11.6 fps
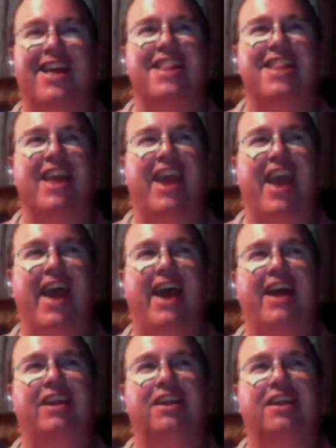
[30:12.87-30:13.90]
They
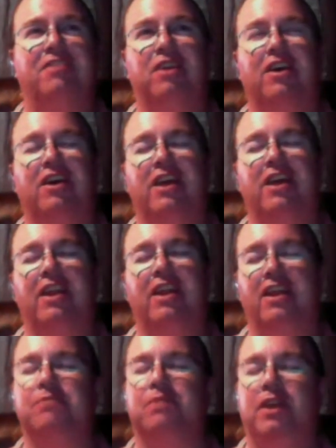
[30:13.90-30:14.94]
had, well, in
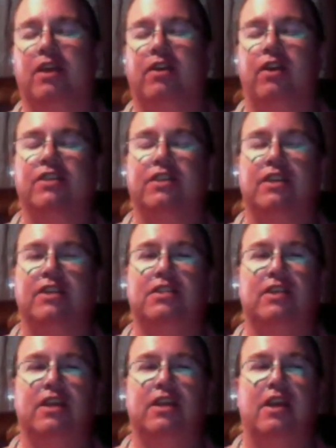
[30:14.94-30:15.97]
this particular
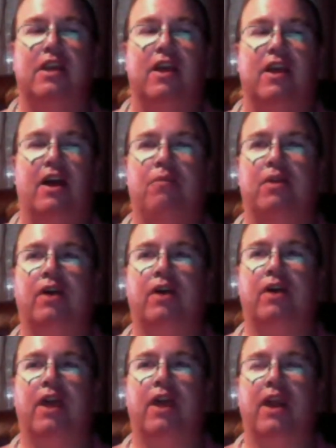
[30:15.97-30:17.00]
instance, the client
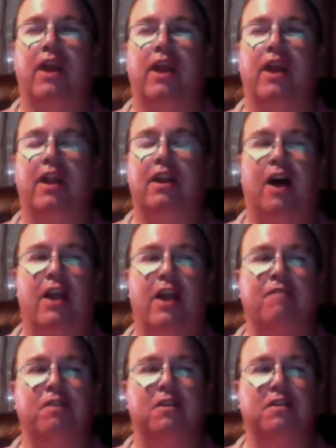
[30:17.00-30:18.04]
had a lot of
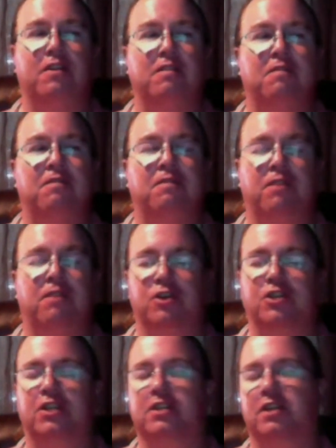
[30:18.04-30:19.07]
different
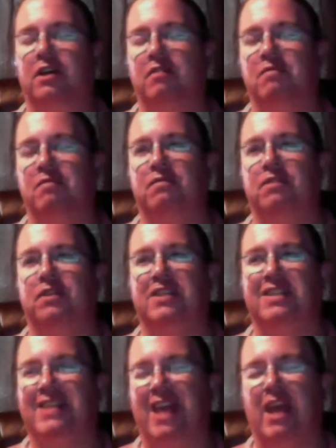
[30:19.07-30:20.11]
versions of the
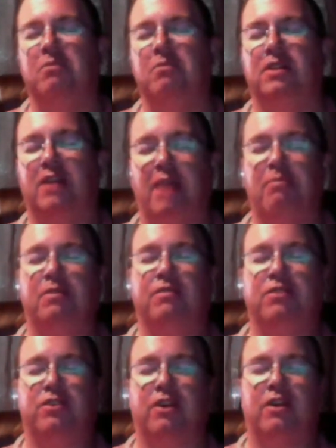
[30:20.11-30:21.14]
same type of
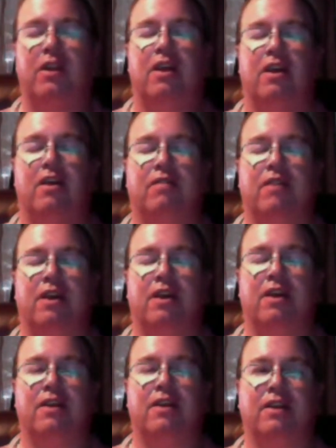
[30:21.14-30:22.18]

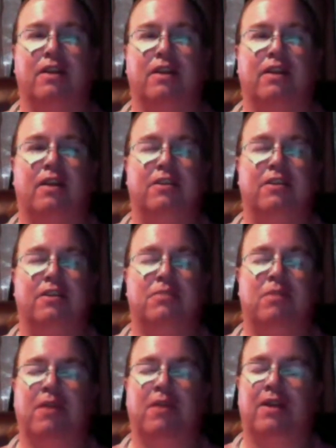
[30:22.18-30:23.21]
content, smart form
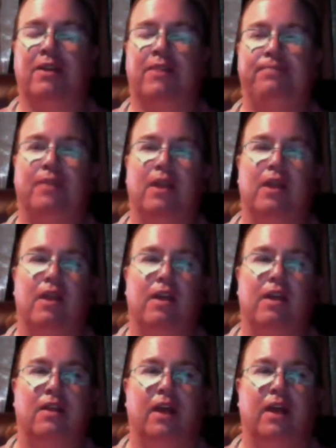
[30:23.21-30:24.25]
content,
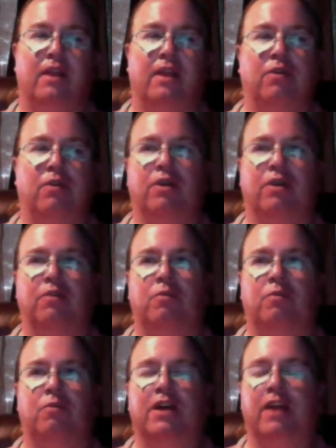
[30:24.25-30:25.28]
that we
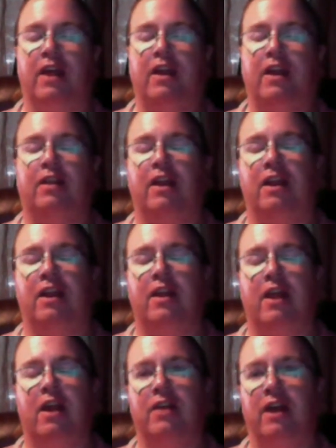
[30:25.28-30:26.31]
consolidated that
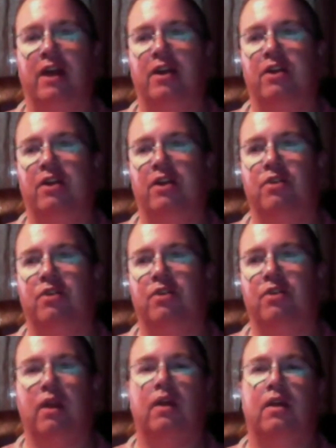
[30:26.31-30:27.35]
all down into one
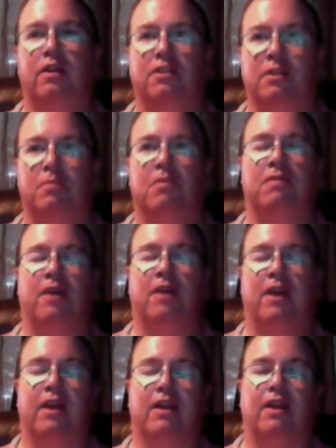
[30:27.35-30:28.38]
and simplified it.